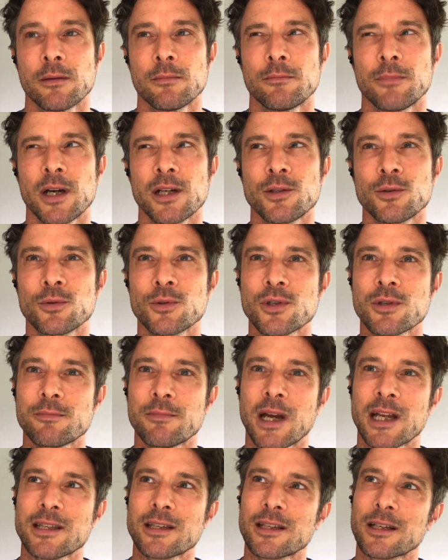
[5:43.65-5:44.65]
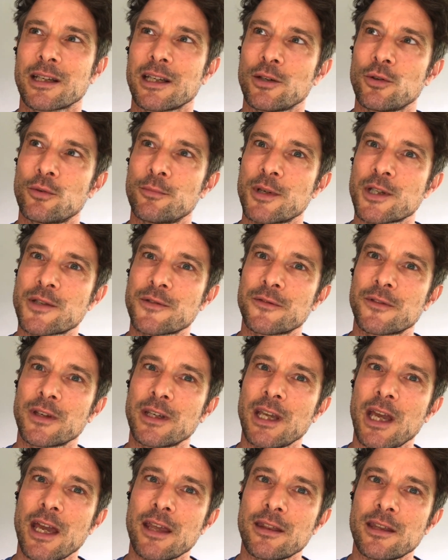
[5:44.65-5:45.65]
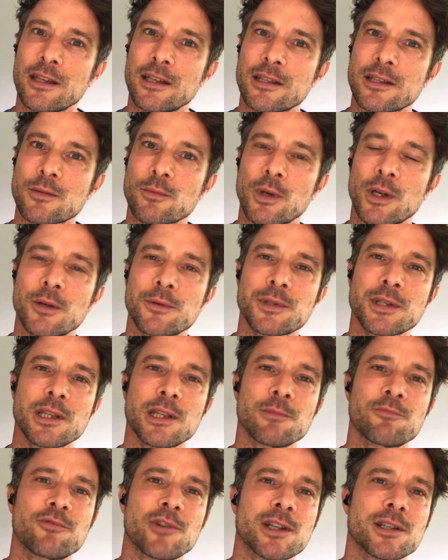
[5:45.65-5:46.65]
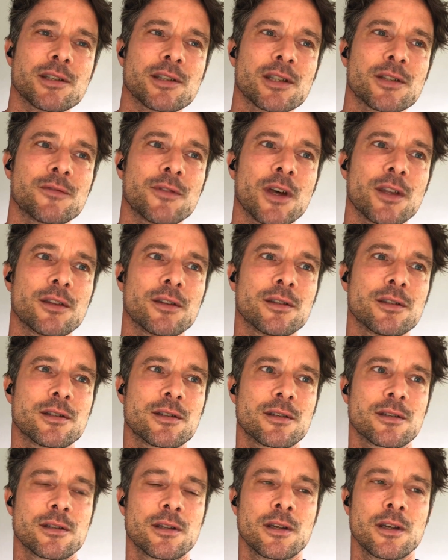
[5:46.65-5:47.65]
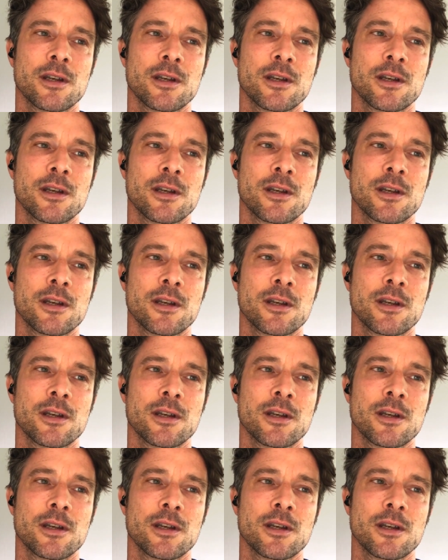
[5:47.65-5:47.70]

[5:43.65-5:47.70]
but I'd automatically almost forget this when I was in the presence of others,